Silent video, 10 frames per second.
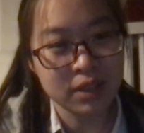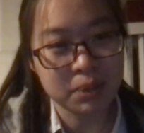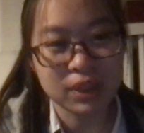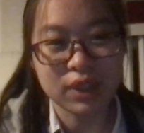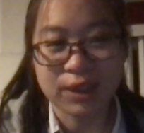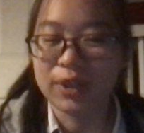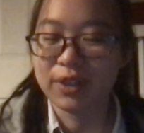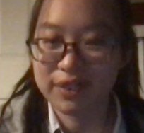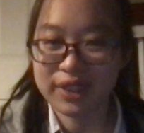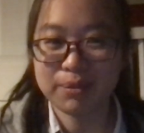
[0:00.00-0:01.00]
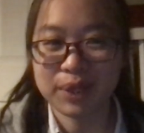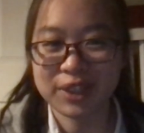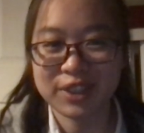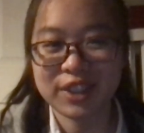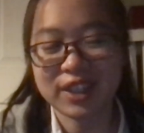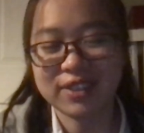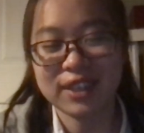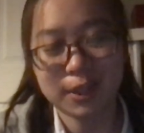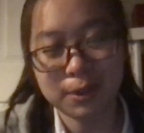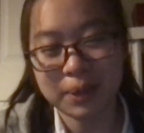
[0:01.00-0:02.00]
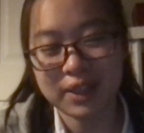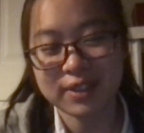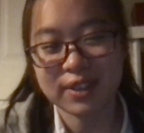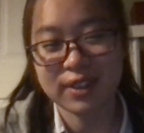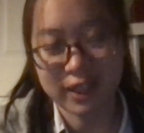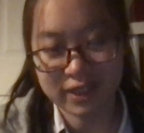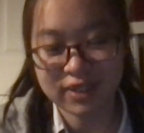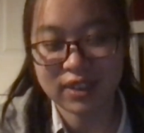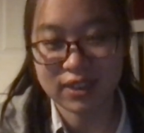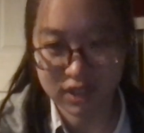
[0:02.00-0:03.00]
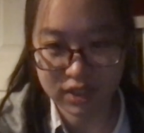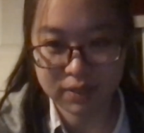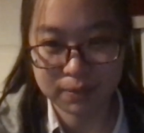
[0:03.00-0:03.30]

but not all of it, because she has now passed her legacy on.